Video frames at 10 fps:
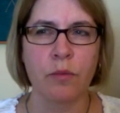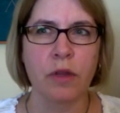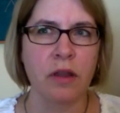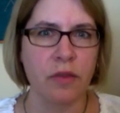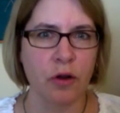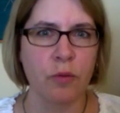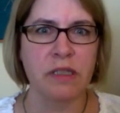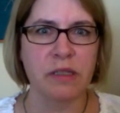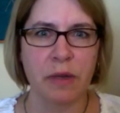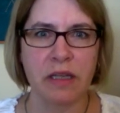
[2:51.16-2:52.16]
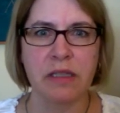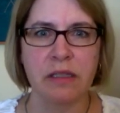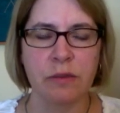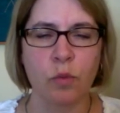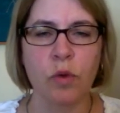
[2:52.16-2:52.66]
a therapist
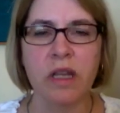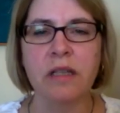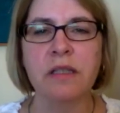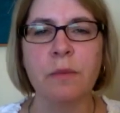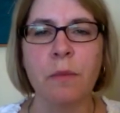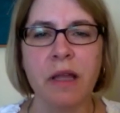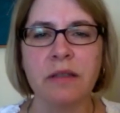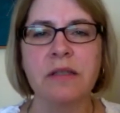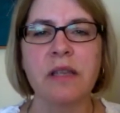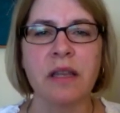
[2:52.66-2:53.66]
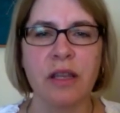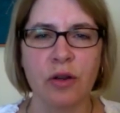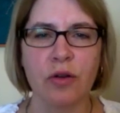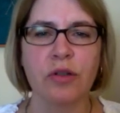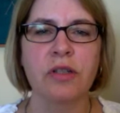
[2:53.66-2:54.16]
spends weeks, months, and
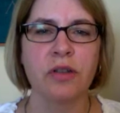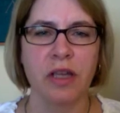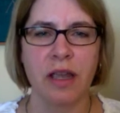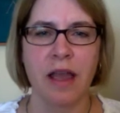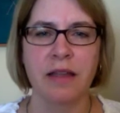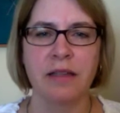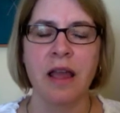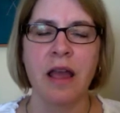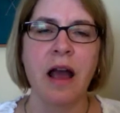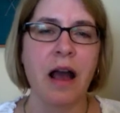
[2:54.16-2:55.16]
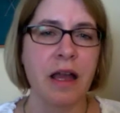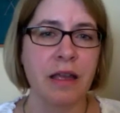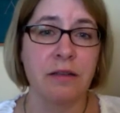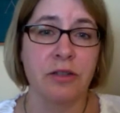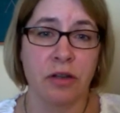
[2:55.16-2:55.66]
years looking at.
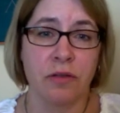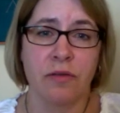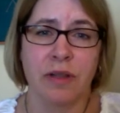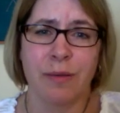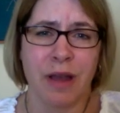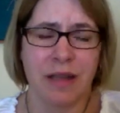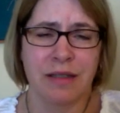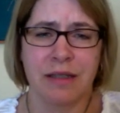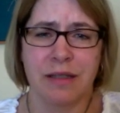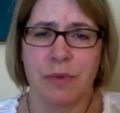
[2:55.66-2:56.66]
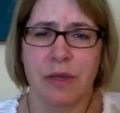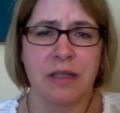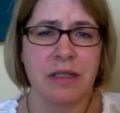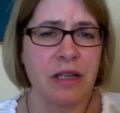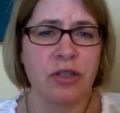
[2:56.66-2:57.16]
I generally might spend
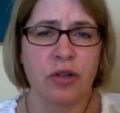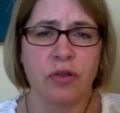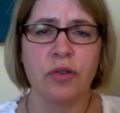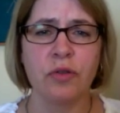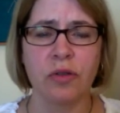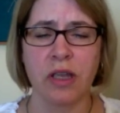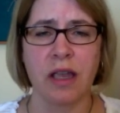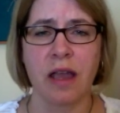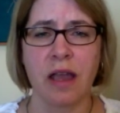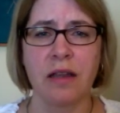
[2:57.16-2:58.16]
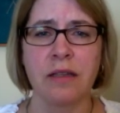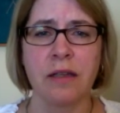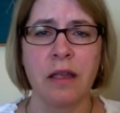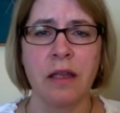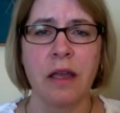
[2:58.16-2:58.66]
a session or two looking at it
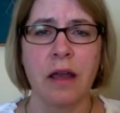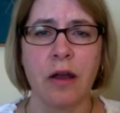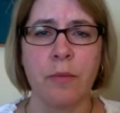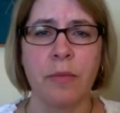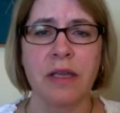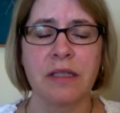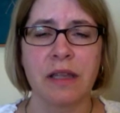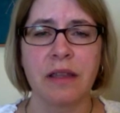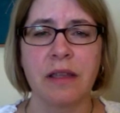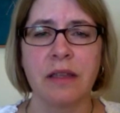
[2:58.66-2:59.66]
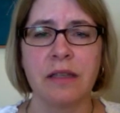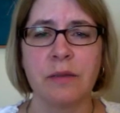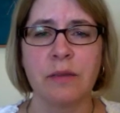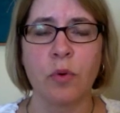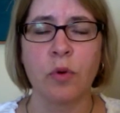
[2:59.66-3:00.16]
because I think that it's
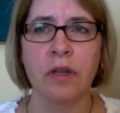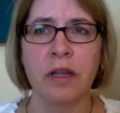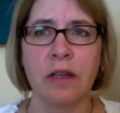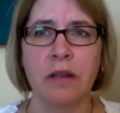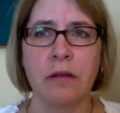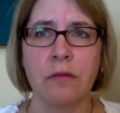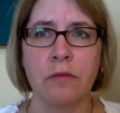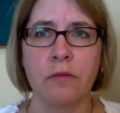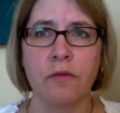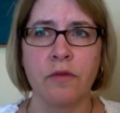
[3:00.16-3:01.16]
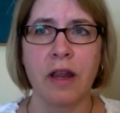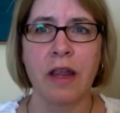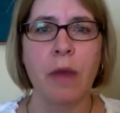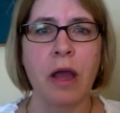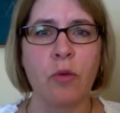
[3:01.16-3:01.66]
important. It can
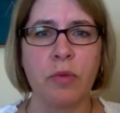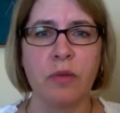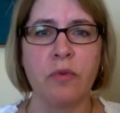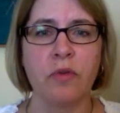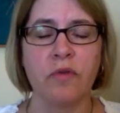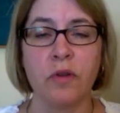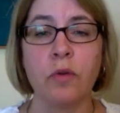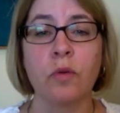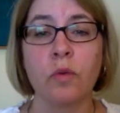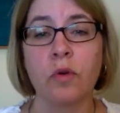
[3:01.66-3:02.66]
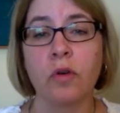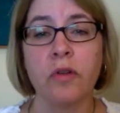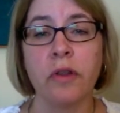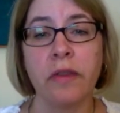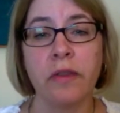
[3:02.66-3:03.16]
frame how people view the
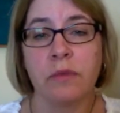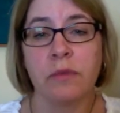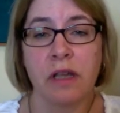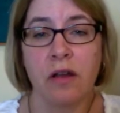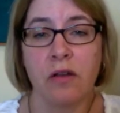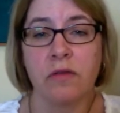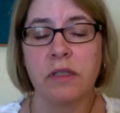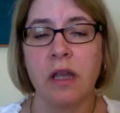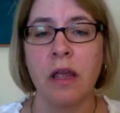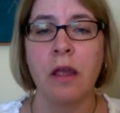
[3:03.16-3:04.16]
world and themselves